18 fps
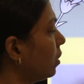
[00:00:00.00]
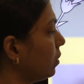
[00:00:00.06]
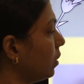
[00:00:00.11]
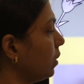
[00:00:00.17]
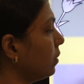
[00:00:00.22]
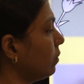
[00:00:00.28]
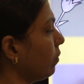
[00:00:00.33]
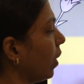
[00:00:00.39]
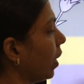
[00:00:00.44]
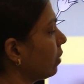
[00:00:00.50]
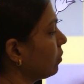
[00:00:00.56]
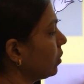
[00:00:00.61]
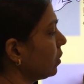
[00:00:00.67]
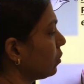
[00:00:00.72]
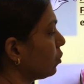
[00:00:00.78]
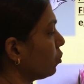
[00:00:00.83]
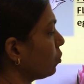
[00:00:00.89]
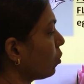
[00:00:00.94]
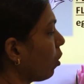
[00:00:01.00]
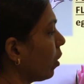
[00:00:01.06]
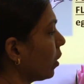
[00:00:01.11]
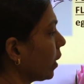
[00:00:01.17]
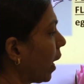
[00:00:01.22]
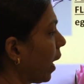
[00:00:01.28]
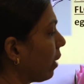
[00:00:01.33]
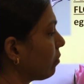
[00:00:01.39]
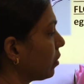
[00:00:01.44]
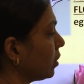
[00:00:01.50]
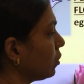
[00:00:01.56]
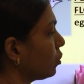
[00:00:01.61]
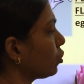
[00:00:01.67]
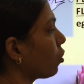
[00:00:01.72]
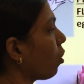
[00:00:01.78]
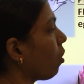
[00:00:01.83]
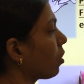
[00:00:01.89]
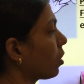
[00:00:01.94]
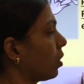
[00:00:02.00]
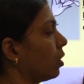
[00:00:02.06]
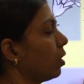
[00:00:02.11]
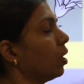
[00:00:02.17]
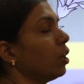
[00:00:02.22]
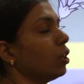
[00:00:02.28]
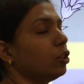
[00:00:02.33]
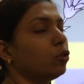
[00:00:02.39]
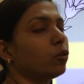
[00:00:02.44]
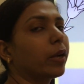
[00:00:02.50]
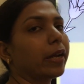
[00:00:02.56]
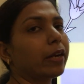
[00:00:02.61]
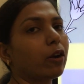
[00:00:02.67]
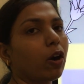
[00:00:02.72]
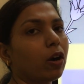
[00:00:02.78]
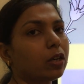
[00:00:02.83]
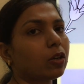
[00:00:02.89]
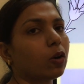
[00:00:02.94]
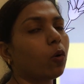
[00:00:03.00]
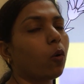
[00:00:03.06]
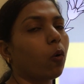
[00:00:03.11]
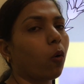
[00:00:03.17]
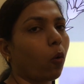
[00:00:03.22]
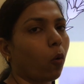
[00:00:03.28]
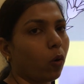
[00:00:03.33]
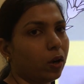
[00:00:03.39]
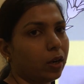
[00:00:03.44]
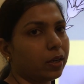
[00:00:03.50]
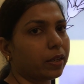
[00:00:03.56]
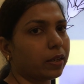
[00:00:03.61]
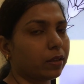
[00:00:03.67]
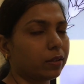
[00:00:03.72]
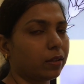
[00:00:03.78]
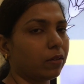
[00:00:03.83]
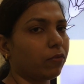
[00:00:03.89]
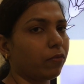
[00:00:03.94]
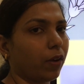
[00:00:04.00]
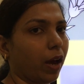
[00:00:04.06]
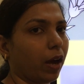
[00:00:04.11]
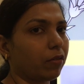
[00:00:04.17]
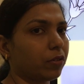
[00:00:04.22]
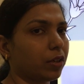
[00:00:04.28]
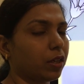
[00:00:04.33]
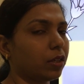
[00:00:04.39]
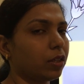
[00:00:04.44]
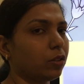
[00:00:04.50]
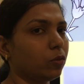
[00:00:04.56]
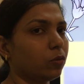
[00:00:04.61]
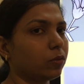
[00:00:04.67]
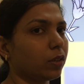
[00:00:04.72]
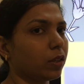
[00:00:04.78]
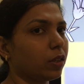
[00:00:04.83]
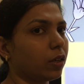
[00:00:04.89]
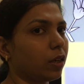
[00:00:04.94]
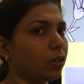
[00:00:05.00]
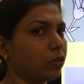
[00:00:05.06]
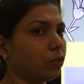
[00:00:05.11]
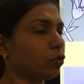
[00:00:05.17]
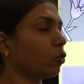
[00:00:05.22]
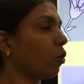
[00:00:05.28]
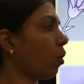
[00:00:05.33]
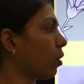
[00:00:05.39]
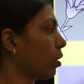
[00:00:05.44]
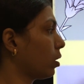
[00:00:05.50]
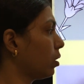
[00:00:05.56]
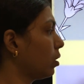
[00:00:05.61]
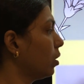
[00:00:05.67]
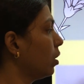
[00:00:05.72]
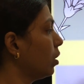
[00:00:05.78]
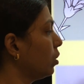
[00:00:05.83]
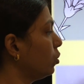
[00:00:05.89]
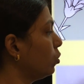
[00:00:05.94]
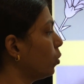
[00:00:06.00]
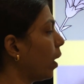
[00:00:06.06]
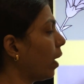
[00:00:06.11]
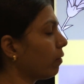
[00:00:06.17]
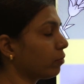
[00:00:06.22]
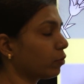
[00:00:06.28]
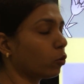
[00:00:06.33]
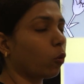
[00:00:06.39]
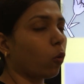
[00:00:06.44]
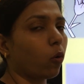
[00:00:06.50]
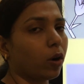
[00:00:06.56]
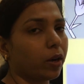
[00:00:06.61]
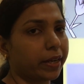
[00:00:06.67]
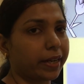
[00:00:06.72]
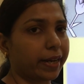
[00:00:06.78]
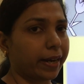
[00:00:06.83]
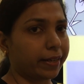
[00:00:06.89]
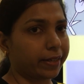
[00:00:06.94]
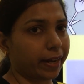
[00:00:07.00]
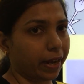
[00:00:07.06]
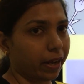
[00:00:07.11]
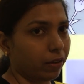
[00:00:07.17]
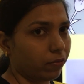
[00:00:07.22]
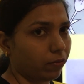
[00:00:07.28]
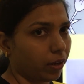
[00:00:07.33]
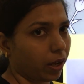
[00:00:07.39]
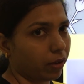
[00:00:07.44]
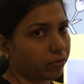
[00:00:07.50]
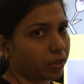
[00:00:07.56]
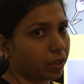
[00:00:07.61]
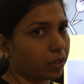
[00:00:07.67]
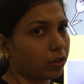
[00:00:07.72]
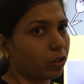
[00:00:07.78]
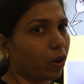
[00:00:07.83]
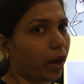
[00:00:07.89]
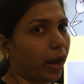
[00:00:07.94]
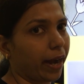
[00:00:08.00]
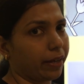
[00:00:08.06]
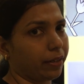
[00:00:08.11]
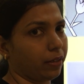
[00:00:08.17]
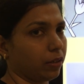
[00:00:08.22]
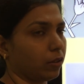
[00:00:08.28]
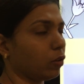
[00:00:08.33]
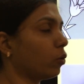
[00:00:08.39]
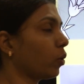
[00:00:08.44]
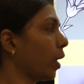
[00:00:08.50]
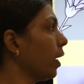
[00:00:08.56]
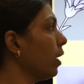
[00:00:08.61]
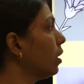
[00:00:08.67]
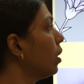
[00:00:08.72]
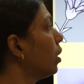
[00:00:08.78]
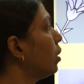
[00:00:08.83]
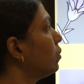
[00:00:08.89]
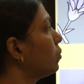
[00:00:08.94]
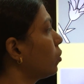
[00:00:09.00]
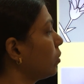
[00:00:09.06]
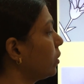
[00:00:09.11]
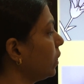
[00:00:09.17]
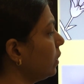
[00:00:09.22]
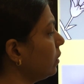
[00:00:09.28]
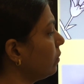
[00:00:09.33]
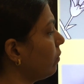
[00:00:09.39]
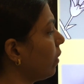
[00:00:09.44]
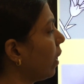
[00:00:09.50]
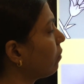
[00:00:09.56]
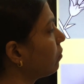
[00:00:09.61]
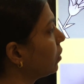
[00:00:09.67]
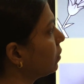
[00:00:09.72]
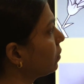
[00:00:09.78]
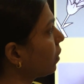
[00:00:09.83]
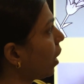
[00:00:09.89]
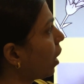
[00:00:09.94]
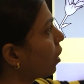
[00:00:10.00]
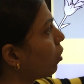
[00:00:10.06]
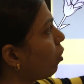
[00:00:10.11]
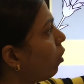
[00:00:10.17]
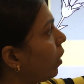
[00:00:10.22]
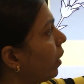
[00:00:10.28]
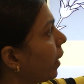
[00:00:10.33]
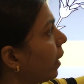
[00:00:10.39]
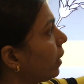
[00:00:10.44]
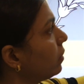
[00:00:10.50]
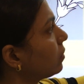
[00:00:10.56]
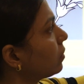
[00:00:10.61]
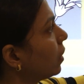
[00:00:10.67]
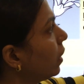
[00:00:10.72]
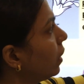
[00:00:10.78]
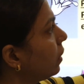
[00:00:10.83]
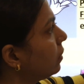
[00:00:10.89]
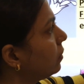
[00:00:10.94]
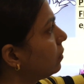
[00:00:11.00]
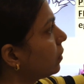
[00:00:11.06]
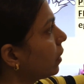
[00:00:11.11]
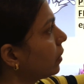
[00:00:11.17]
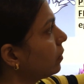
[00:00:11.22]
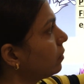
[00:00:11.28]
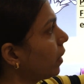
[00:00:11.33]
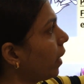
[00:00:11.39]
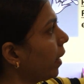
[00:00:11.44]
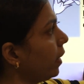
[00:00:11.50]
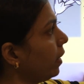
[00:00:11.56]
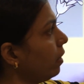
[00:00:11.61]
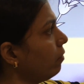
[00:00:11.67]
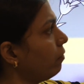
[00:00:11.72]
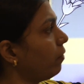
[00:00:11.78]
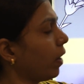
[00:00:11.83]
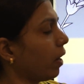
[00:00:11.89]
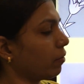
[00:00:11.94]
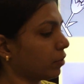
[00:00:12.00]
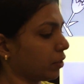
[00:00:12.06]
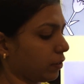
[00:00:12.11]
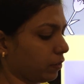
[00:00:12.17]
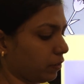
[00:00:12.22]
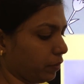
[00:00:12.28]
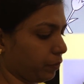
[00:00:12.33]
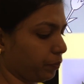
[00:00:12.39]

These flowers do not have a stalk. You cannot hold the flower using a stalk. You have to hold the entire flower in your hand. Okay, so these flowers are called as sessile flowers.